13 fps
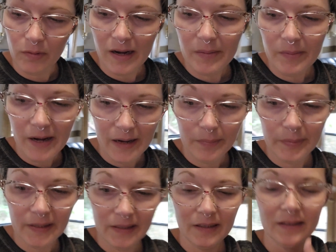Well, I'm
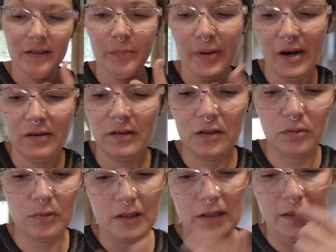happy. The power
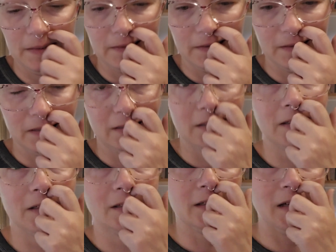is working.
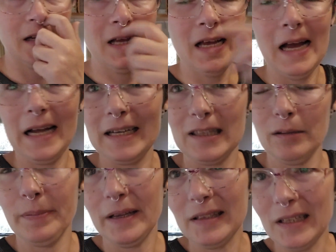I got
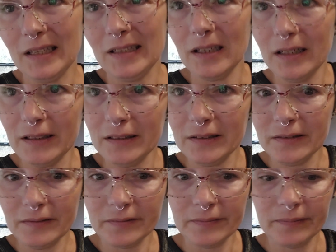the bed thing done.